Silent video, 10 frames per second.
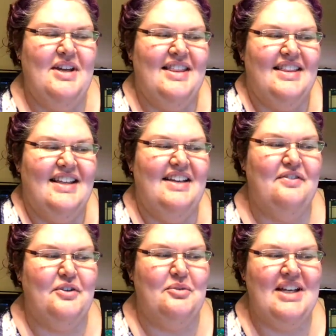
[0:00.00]
I think the
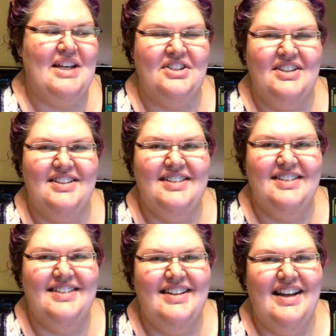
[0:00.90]
information
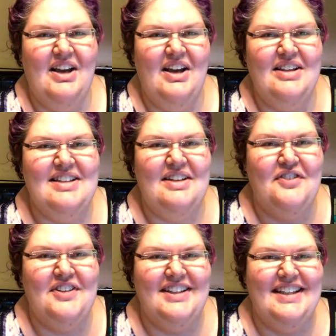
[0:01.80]

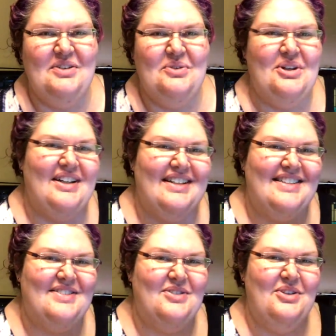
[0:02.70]
definitely works
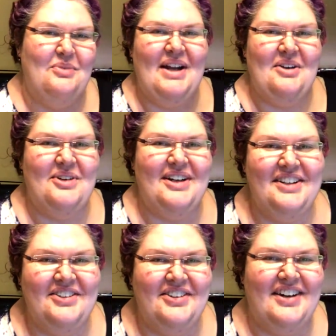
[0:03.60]
no matter where you
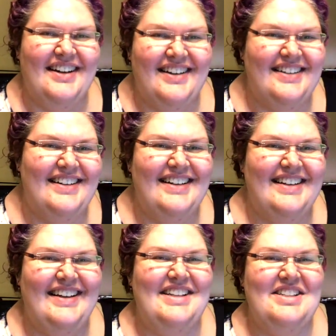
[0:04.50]
are. It's
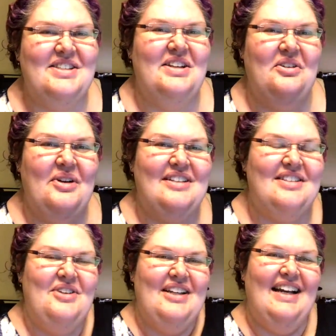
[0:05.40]
just, you know, we
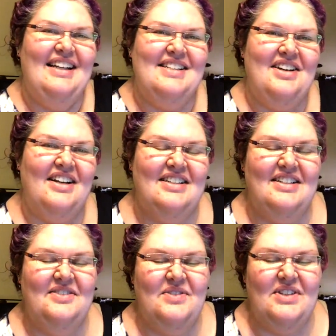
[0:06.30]
kind of talked,
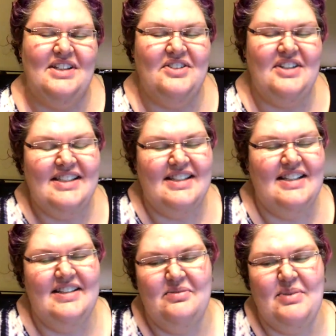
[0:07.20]
you know, Nisi
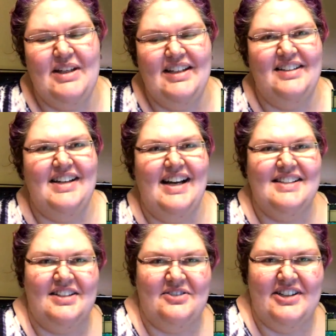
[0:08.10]
being in Alaska
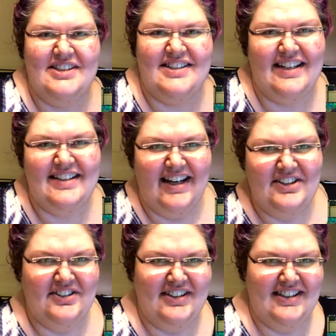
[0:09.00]
where it's like 9
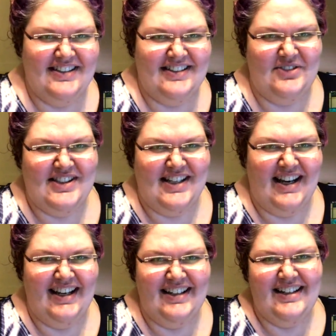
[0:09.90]
degrees was the high
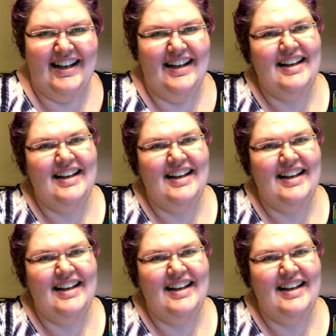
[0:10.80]
today.